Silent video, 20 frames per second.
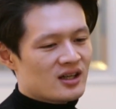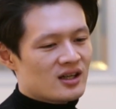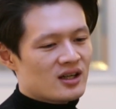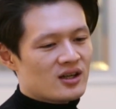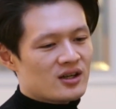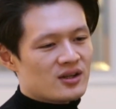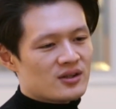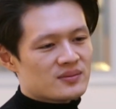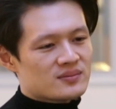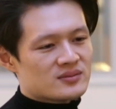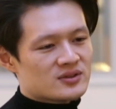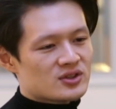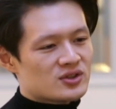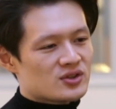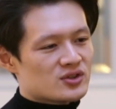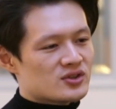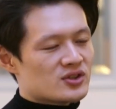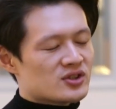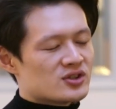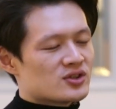The
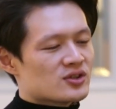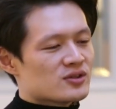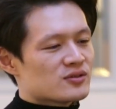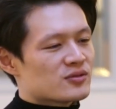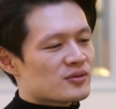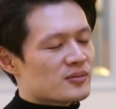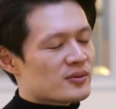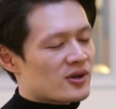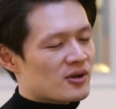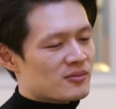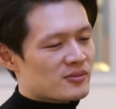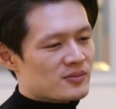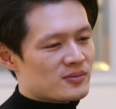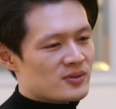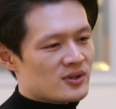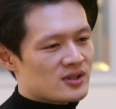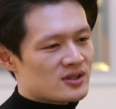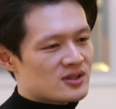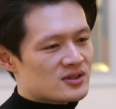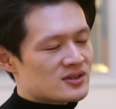decision for becoming a
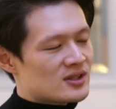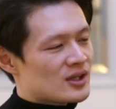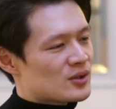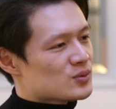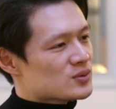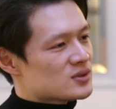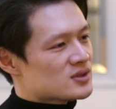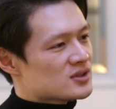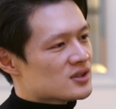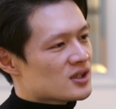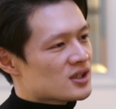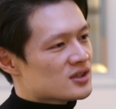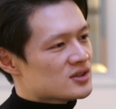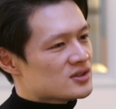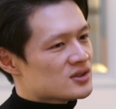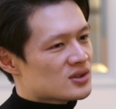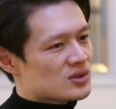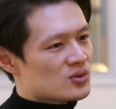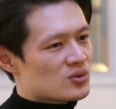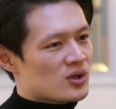pianist, I would say
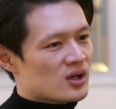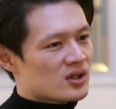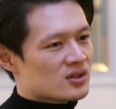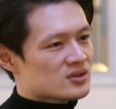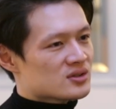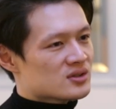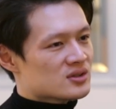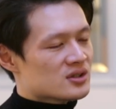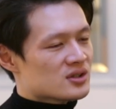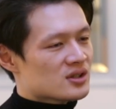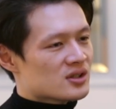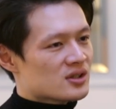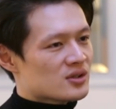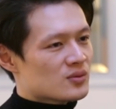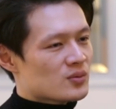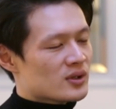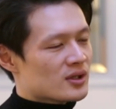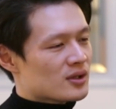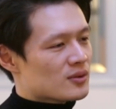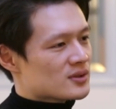it's around
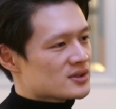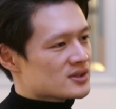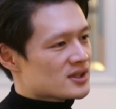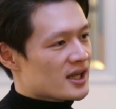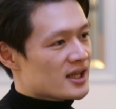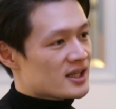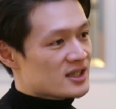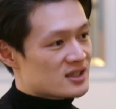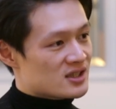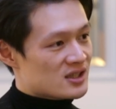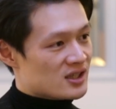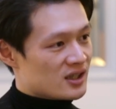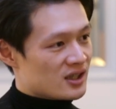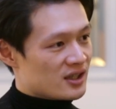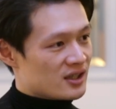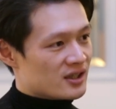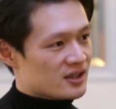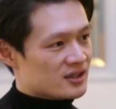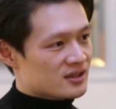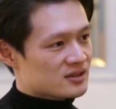when I was 18.